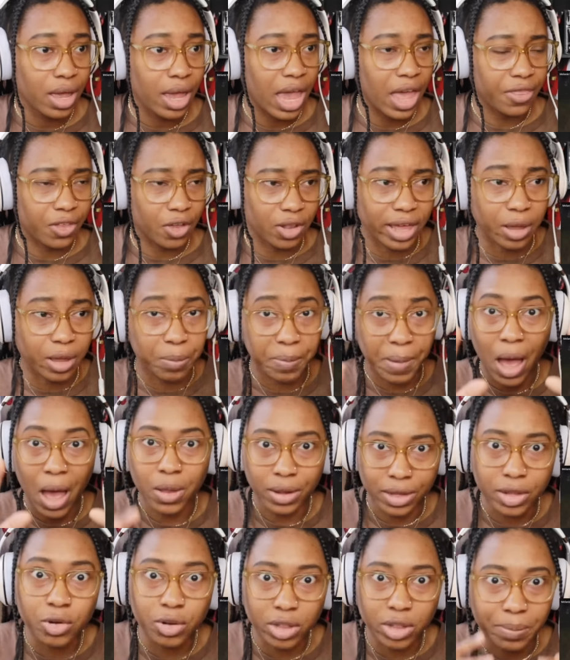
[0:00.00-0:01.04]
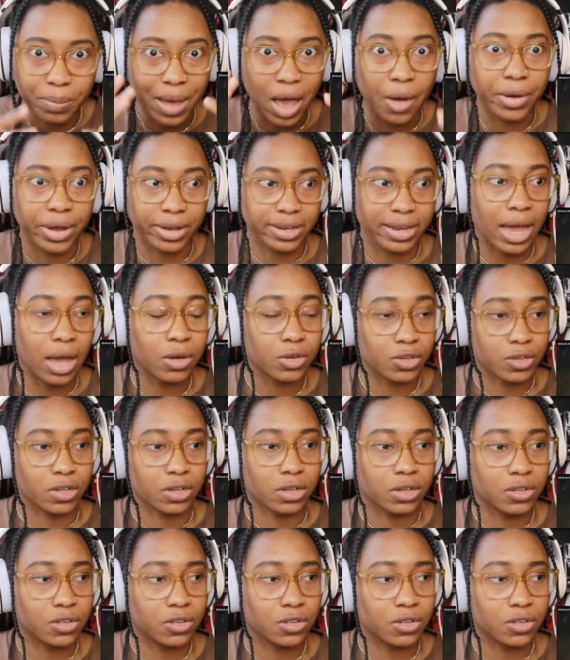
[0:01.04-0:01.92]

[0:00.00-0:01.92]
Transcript: and they're like literally bowing down to her.